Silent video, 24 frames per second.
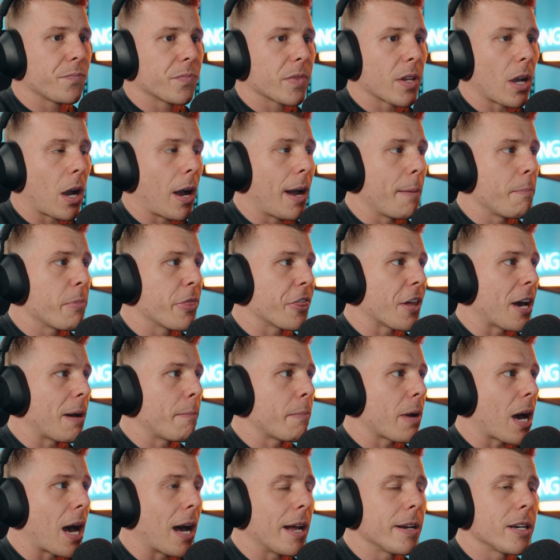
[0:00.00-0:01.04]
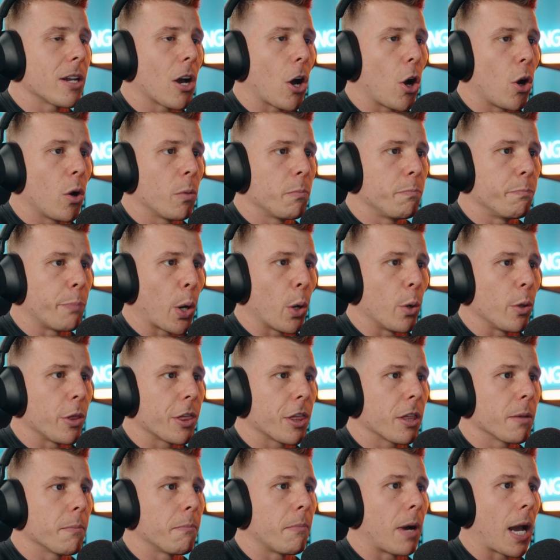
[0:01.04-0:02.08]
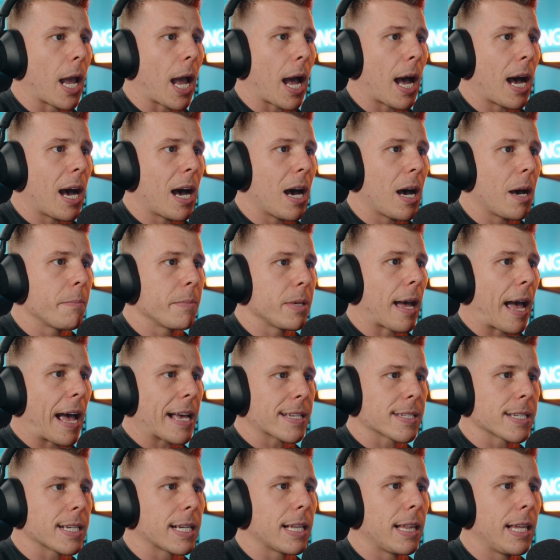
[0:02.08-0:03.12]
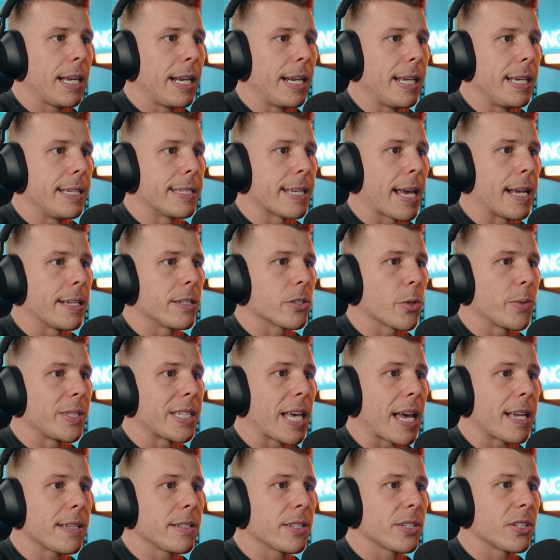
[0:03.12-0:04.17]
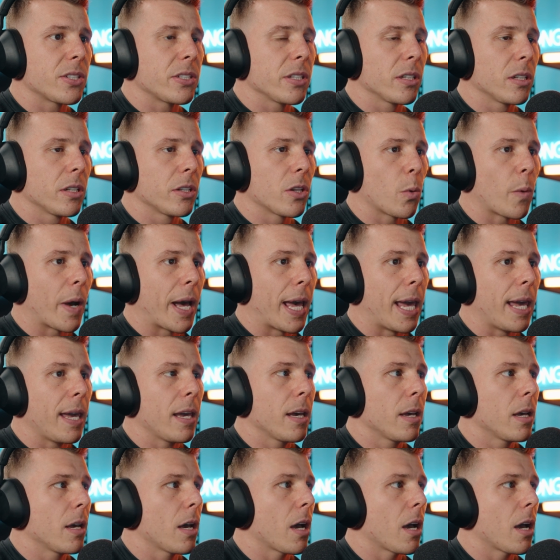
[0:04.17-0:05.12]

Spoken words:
I'm thumb under on both. My arm hasn't cleared his head, so his head's still in the way.